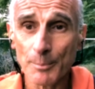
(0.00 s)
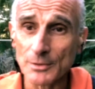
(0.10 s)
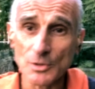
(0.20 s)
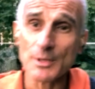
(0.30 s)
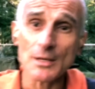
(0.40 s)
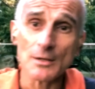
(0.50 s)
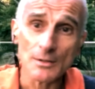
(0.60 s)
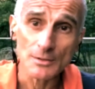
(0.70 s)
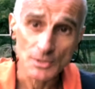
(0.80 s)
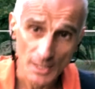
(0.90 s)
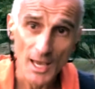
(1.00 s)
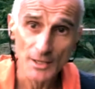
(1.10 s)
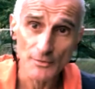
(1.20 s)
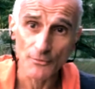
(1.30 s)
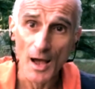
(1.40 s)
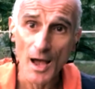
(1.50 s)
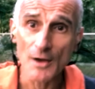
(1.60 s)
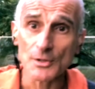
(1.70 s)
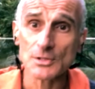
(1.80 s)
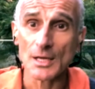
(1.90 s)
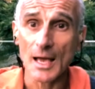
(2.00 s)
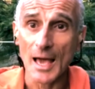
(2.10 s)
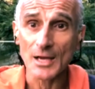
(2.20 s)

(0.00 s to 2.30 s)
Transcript: But to be scared of the virus